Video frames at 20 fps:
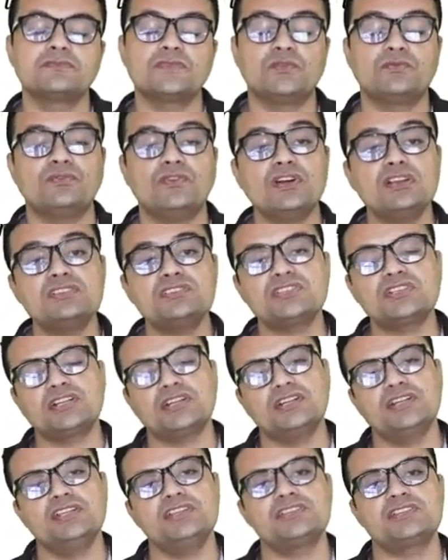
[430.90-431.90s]
The first
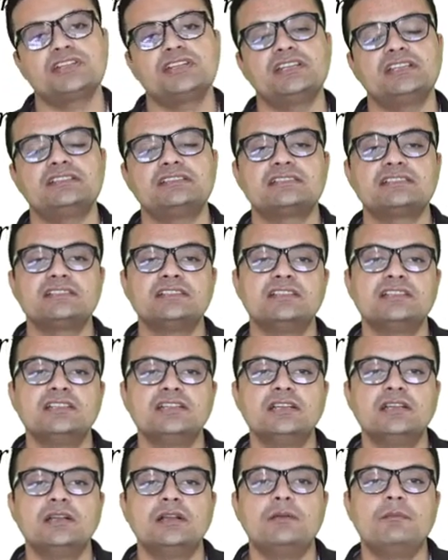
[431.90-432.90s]
condition is
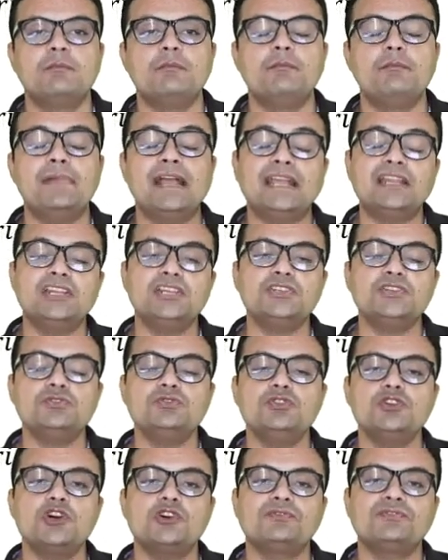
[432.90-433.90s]

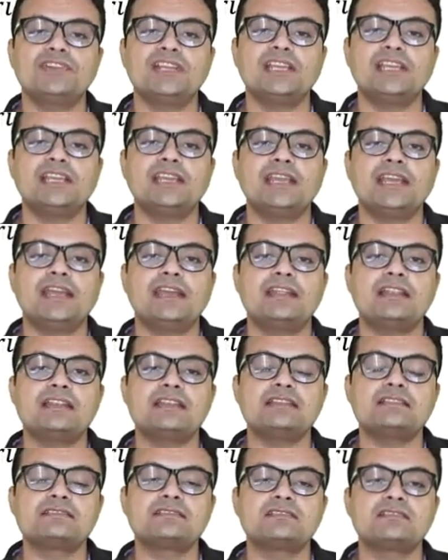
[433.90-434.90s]
magnitude of an
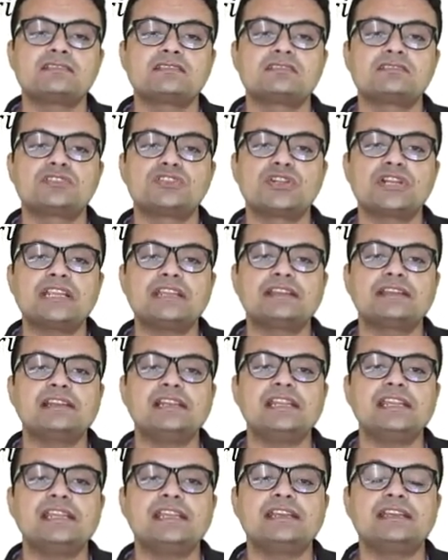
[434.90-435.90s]
is
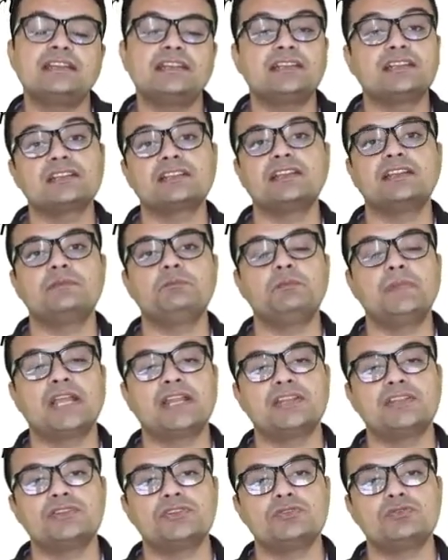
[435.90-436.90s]
strictly greater than
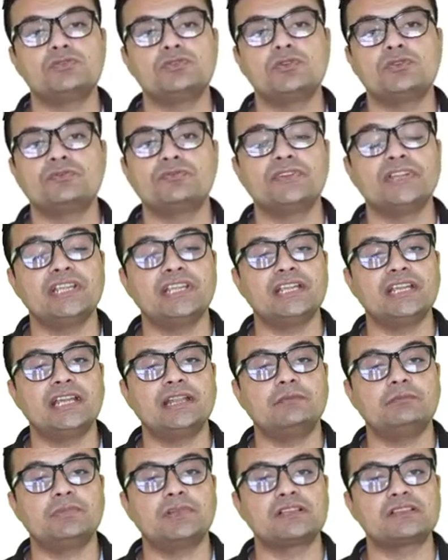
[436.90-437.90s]
magnitude of
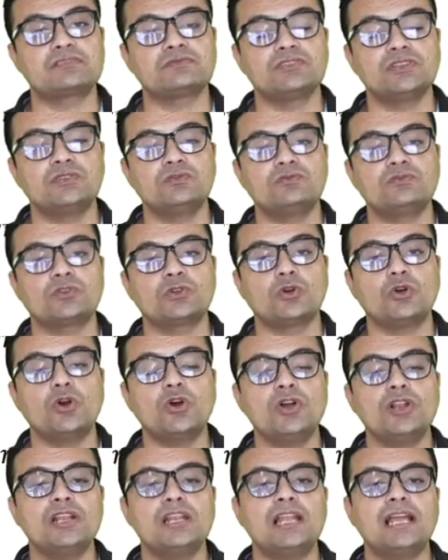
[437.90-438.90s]
an plus 1 for
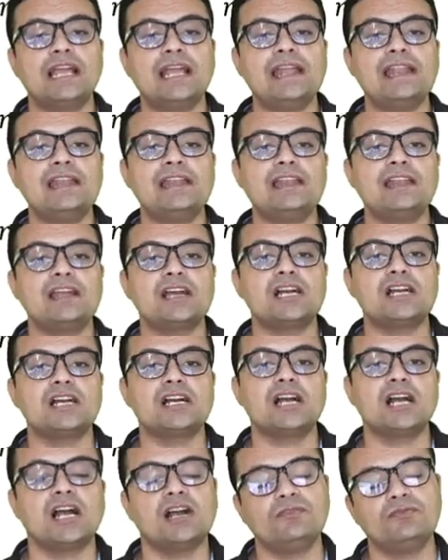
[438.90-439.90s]
all n
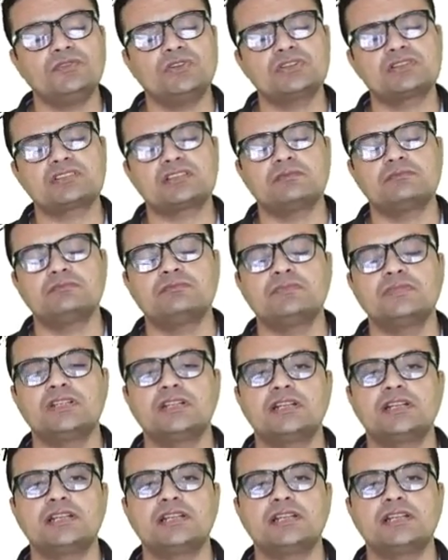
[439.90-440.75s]
after some